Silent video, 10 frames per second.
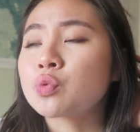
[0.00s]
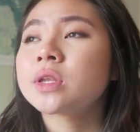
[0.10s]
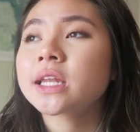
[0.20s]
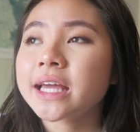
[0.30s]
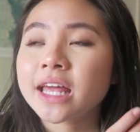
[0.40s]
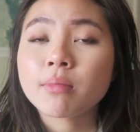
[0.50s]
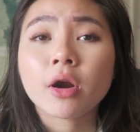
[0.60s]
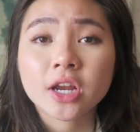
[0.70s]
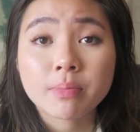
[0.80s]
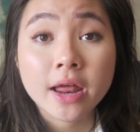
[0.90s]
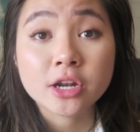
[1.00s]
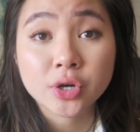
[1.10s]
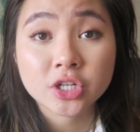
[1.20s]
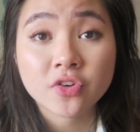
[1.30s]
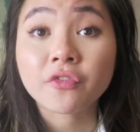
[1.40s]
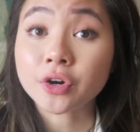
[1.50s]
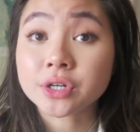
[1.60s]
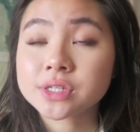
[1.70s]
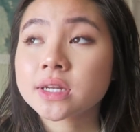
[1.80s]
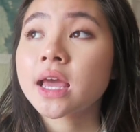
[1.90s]
you need to hit market penetration
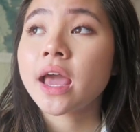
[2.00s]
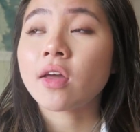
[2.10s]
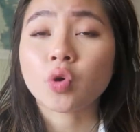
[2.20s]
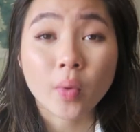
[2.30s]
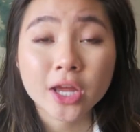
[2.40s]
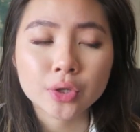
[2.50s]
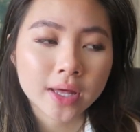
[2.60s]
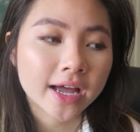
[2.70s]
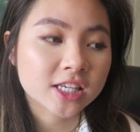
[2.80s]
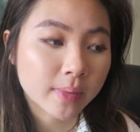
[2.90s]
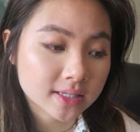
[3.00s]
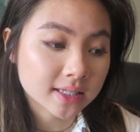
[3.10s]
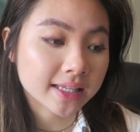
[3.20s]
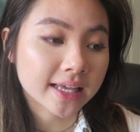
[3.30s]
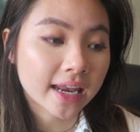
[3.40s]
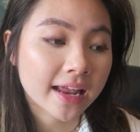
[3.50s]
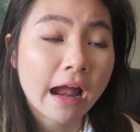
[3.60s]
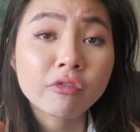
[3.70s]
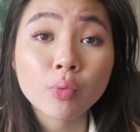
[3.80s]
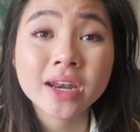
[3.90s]
first. And the way you do that is basically
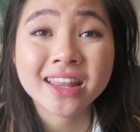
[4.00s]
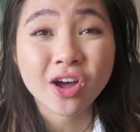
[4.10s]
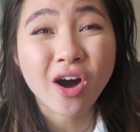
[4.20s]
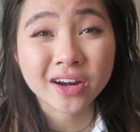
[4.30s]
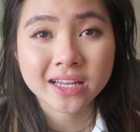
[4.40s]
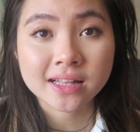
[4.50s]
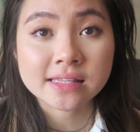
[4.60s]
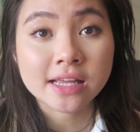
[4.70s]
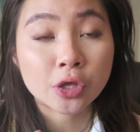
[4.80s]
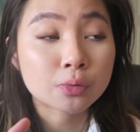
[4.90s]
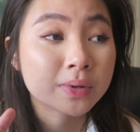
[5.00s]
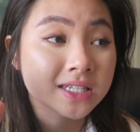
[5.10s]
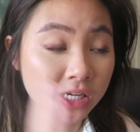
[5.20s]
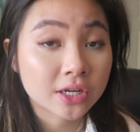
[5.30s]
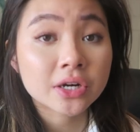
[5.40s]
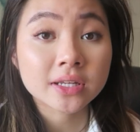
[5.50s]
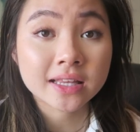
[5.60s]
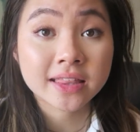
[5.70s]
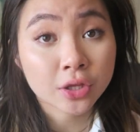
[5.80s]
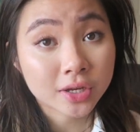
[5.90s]
getting everyone in the audience that you
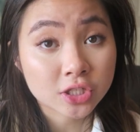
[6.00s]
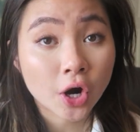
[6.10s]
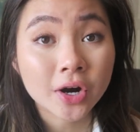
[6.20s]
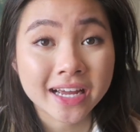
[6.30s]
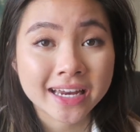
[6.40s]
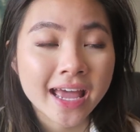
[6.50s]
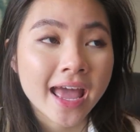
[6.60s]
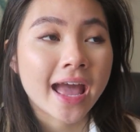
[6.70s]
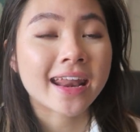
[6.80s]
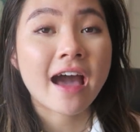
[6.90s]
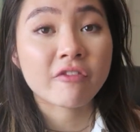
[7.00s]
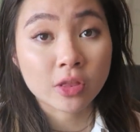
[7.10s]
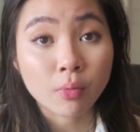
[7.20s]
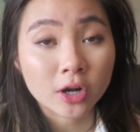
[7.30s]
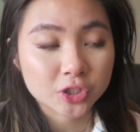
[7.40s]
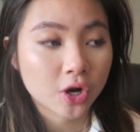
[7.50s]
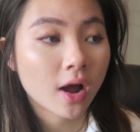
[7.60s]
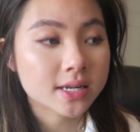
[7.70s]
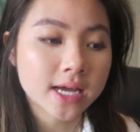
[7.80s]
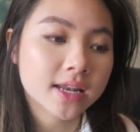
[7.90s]
particularly think you can target and having them watch your
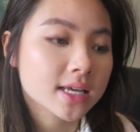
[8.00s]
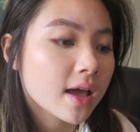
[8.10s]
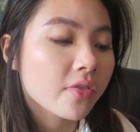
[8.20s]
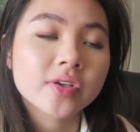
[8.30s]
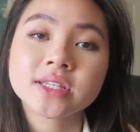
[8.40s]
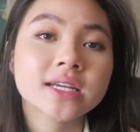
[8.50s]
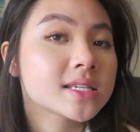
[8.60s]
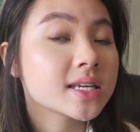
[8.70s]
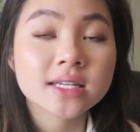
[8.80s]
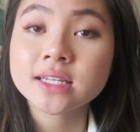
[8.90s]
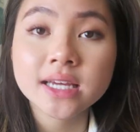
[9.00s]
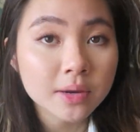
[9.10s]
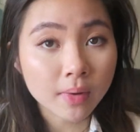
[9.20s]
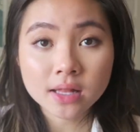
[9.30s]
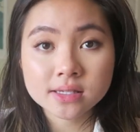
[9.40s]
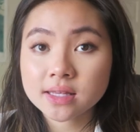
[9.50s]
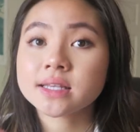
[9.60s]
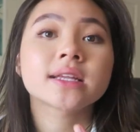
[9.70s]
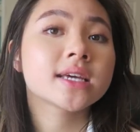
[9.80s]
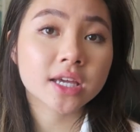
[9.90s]
content. This can take months,
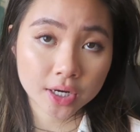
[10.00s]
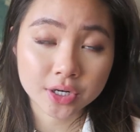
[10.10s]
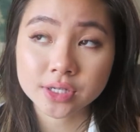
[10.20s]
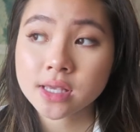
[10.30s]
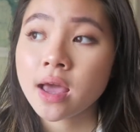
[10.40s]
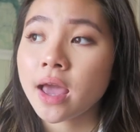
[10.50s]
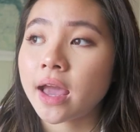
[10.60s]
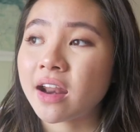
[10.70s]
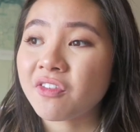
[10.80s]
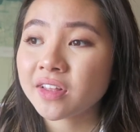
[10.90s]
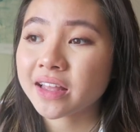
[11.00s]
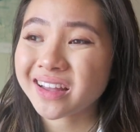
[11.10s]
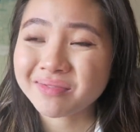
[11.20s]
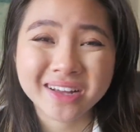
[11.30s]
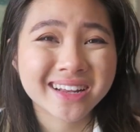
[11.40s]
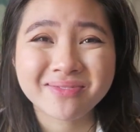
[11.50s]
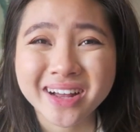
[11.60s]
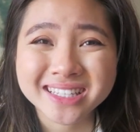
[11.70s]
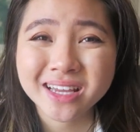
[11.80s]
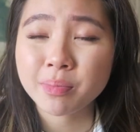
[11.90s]
this can take years. And I feel like
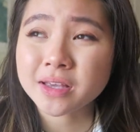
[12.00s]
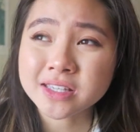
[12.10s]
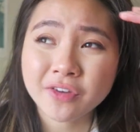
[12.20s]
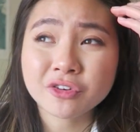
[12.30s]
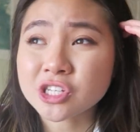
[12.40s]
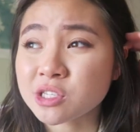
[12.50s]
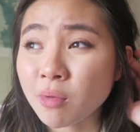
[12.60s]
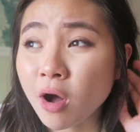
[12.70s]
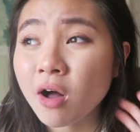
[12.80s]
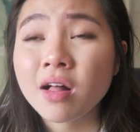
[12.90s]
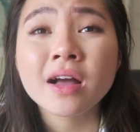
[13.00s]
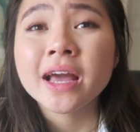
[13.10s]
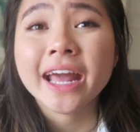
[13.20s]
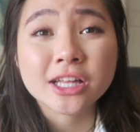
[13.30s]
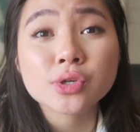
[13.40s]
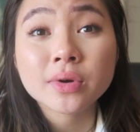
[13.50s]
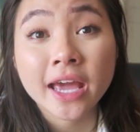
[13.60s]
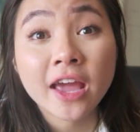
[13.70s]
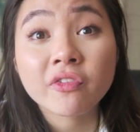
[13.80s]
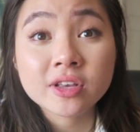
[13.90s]
my tip is, if you're small, it's
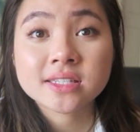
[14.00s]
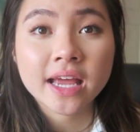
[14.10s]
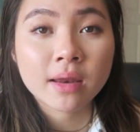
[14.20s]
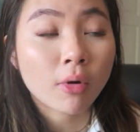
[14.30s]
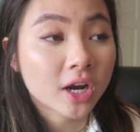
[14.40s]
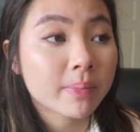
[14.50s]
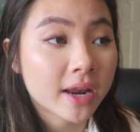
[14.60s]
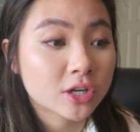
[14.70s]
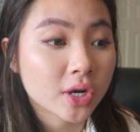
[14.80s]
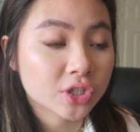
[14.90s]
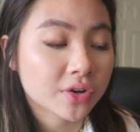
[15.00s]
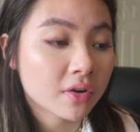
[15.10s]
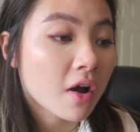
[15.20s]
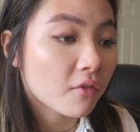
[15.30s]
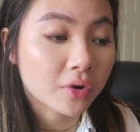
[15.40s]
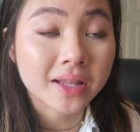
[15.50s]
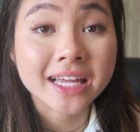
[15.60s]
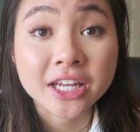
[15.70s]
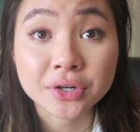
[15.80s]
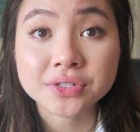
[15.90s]
okay if you stay in market penetration for
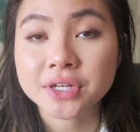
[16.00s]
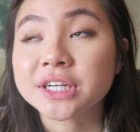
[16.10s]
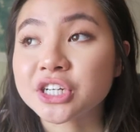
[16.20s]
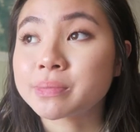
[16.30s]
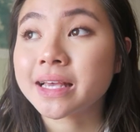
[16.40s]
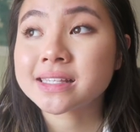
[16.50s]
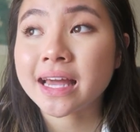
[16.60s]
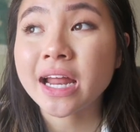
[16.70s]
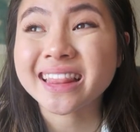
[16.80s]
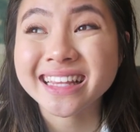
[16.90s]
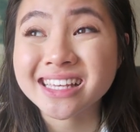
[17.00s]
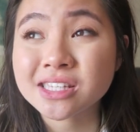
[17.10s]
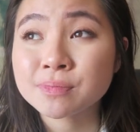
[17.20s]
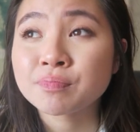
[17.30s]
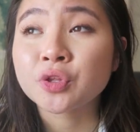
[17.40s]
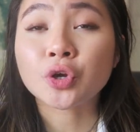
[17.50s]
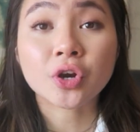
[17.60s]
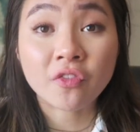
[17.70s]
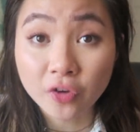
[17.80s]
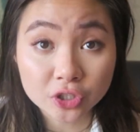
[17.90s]
like years and years, because then at least
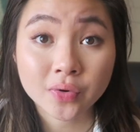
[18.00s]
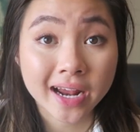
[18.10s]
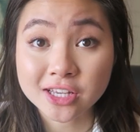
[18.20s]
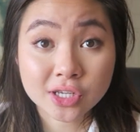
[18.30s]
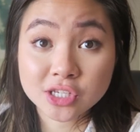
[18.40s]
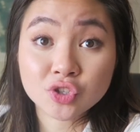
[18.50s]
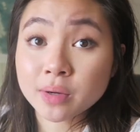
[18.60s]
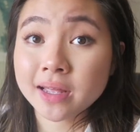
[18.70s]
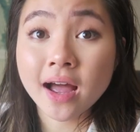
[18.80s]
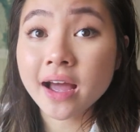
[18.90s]
your conversion rate is extremely